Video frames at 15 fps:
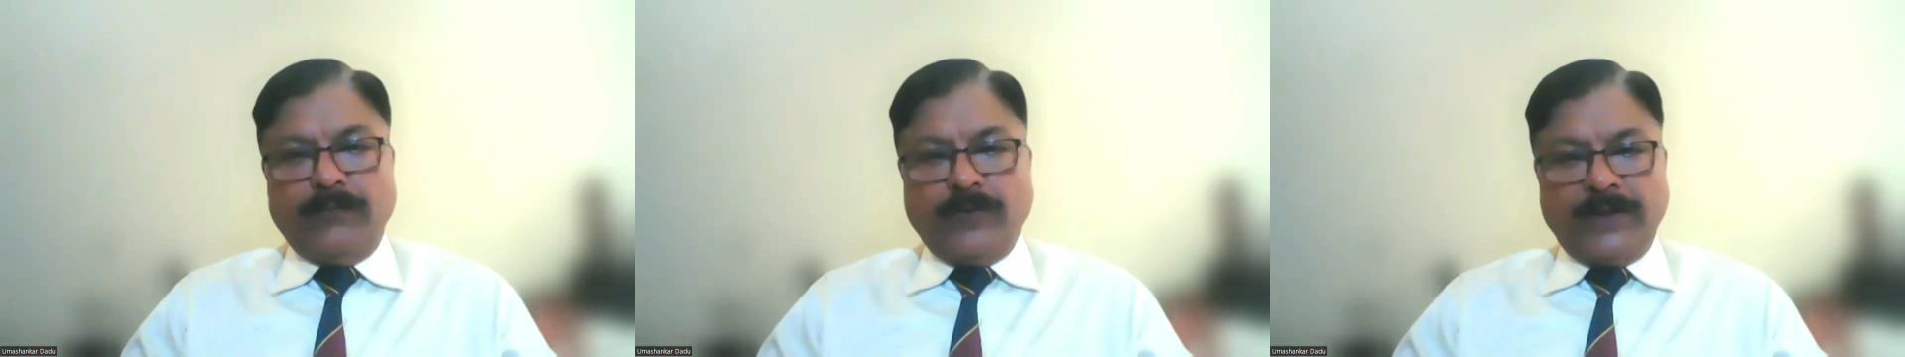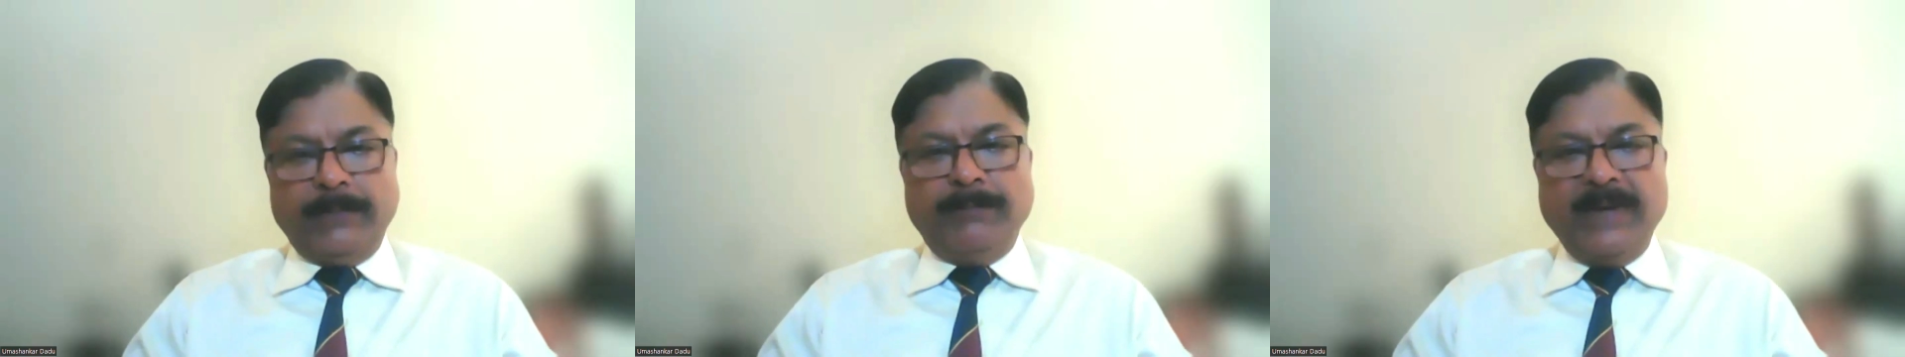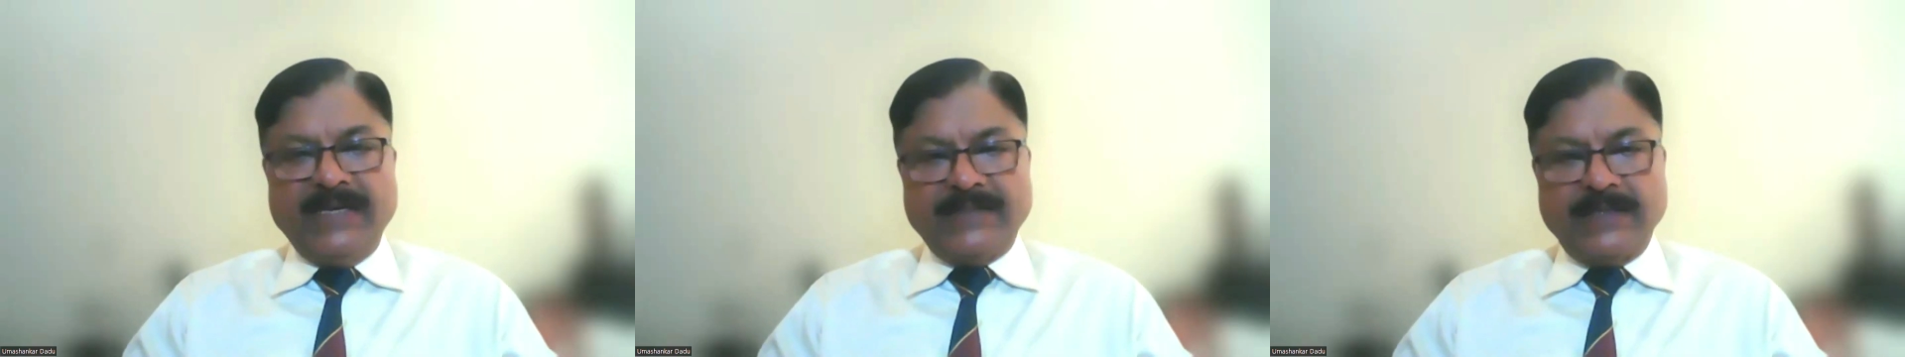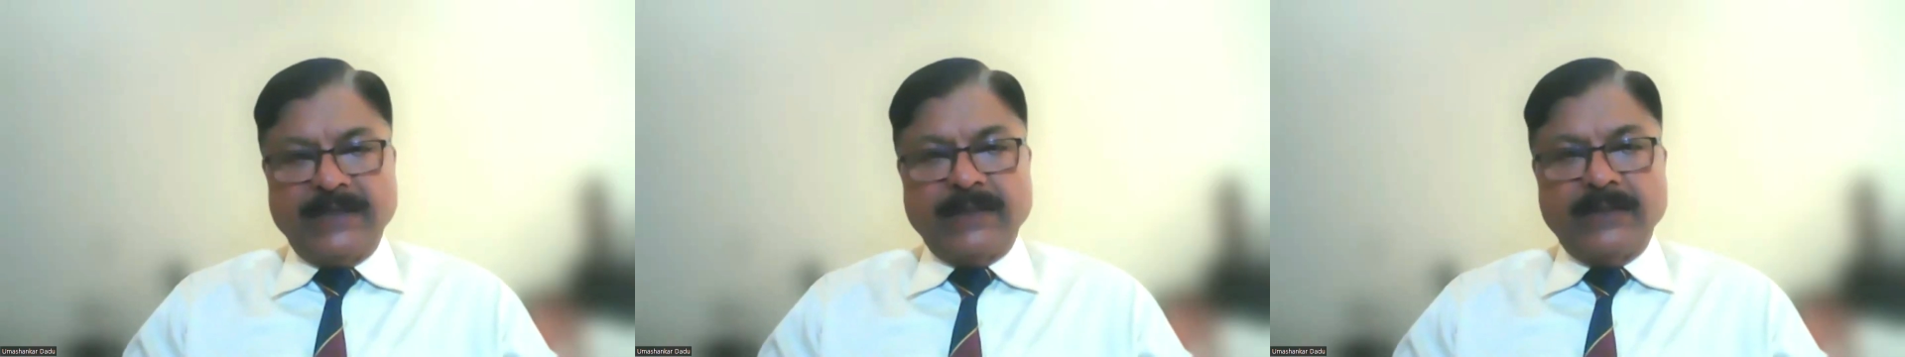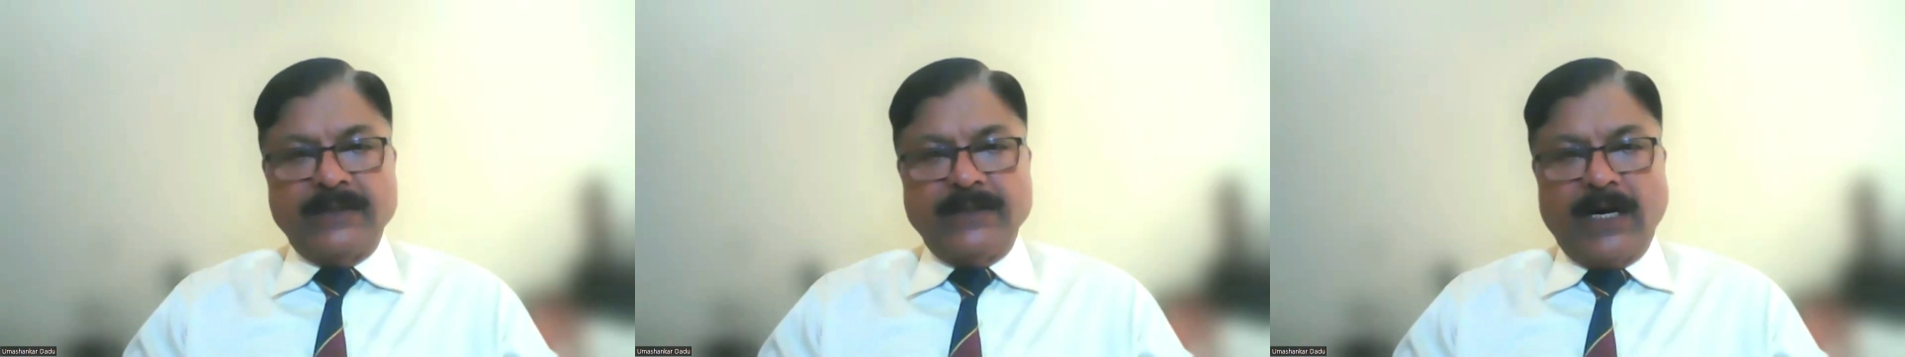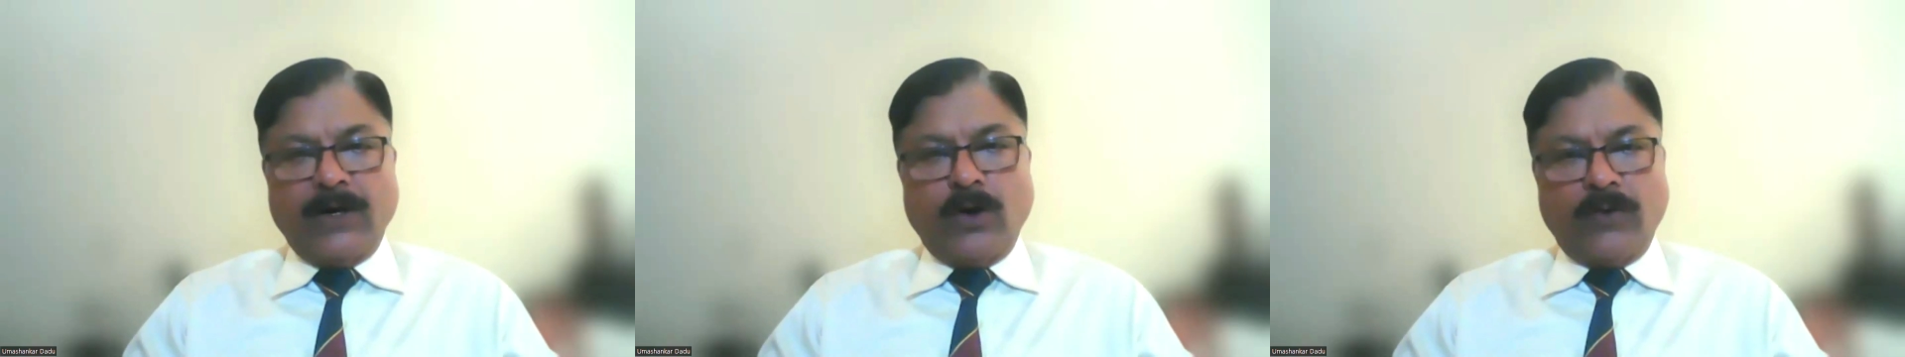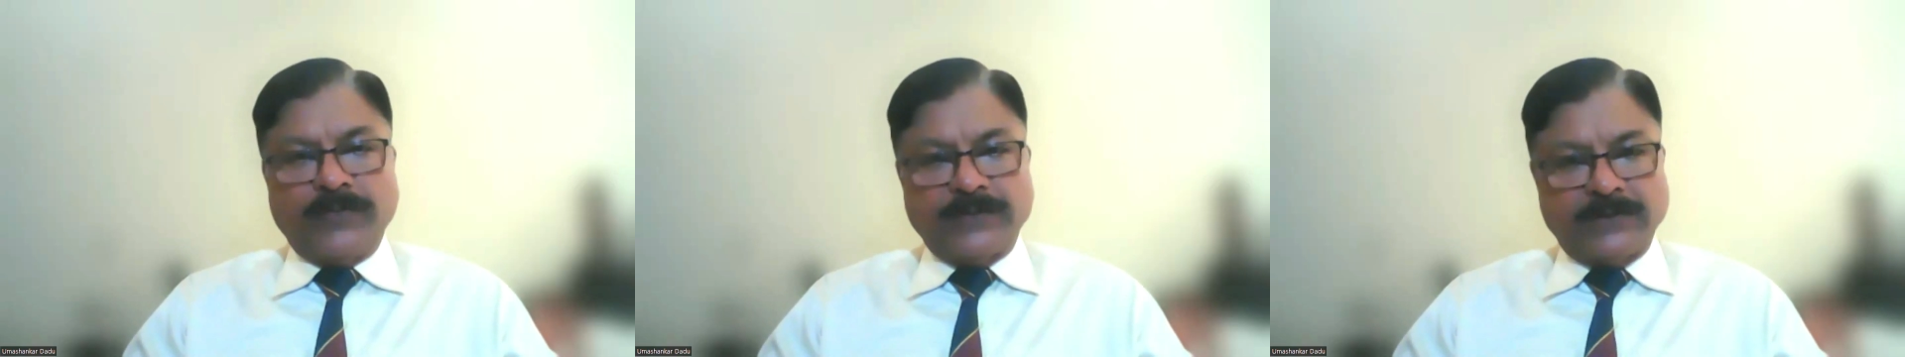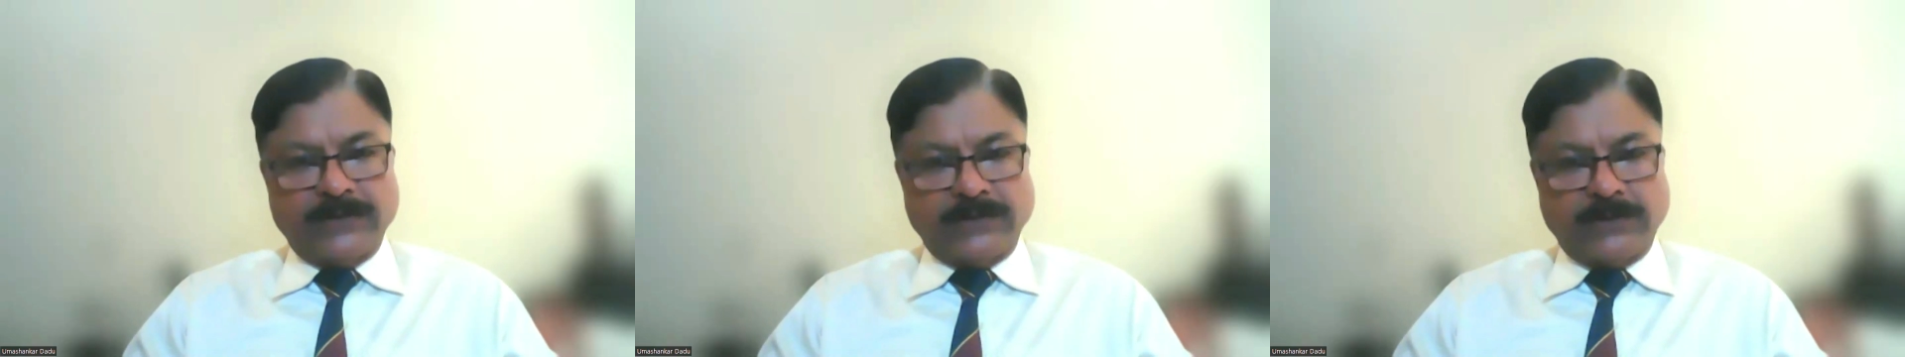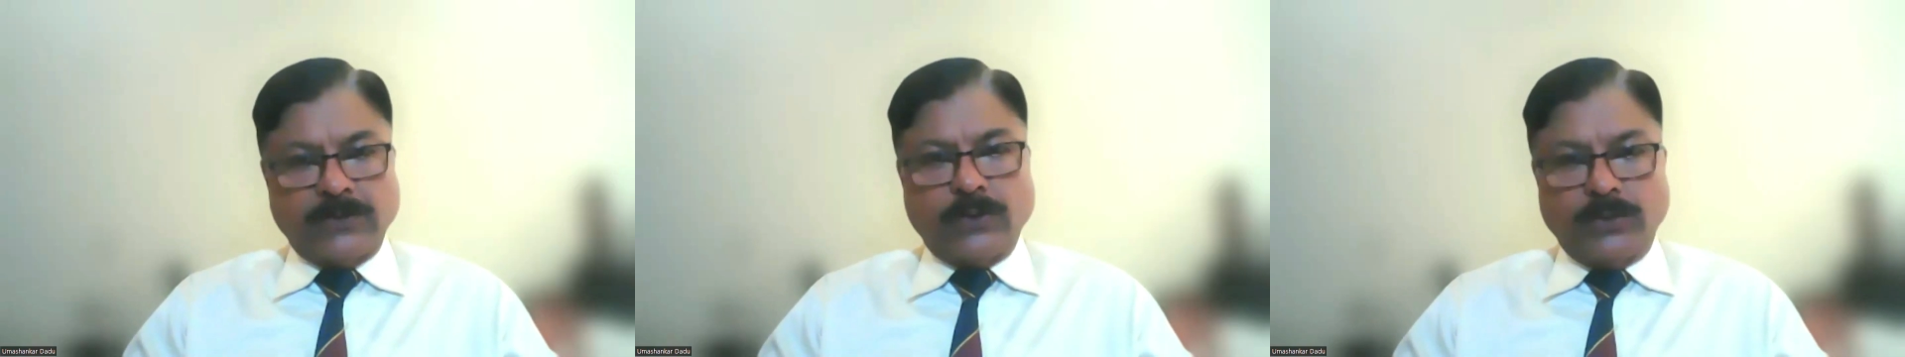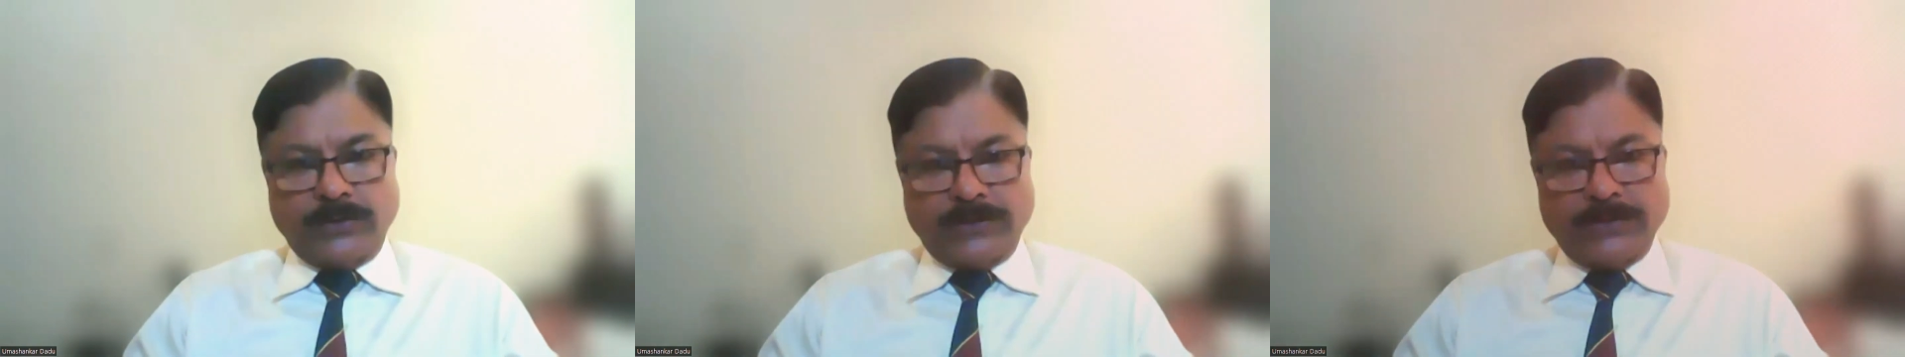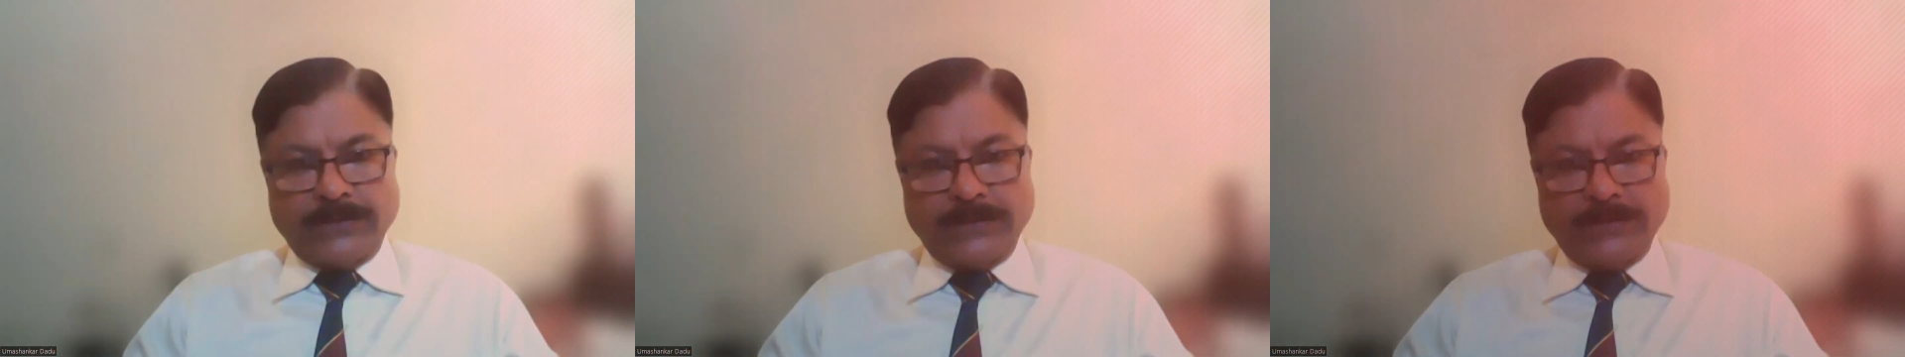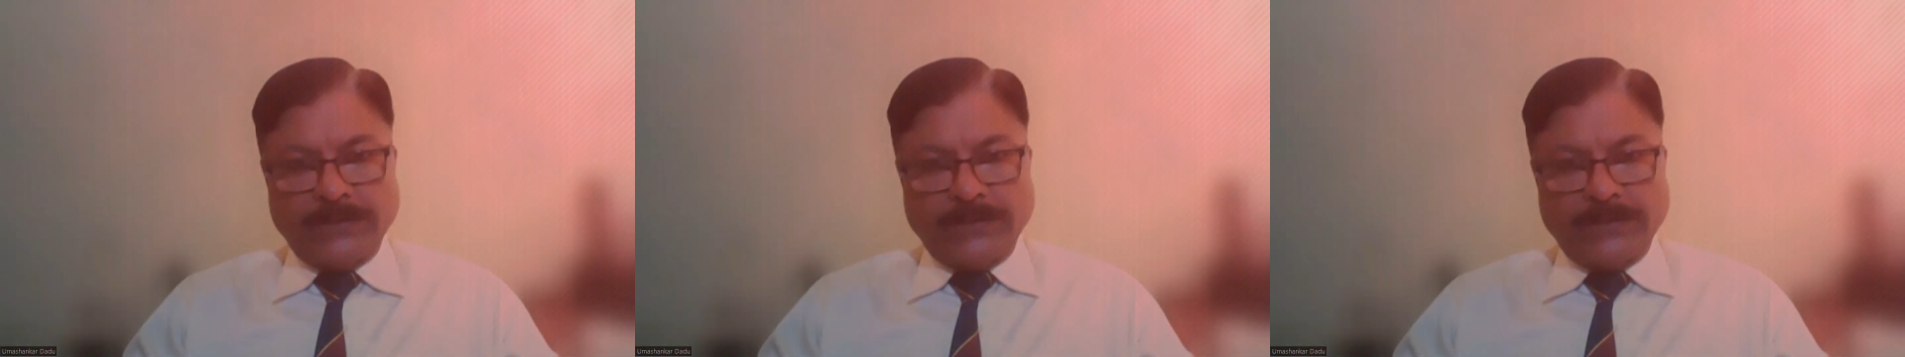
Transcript: for a basic young officers course.